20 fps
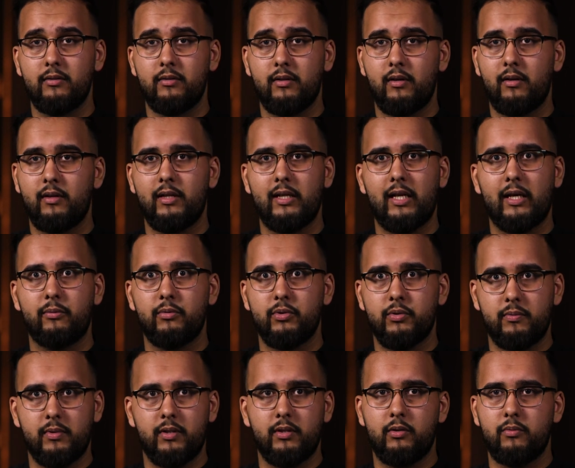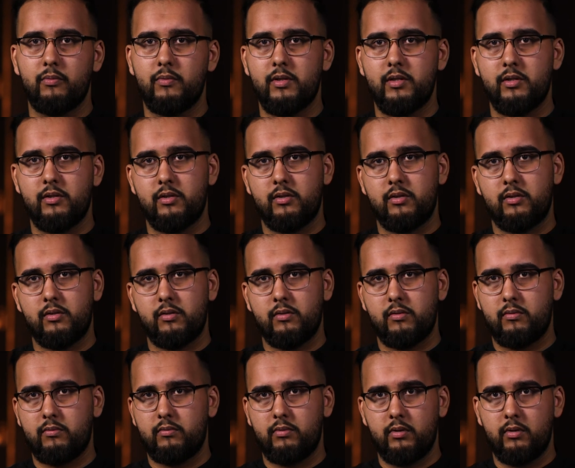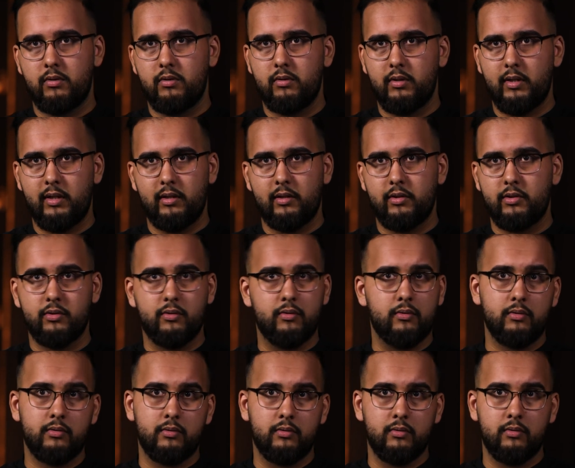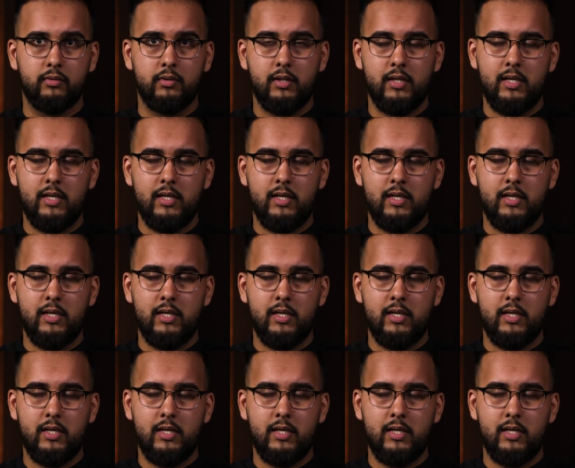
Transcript: the only language we knew was you know English or Urdu.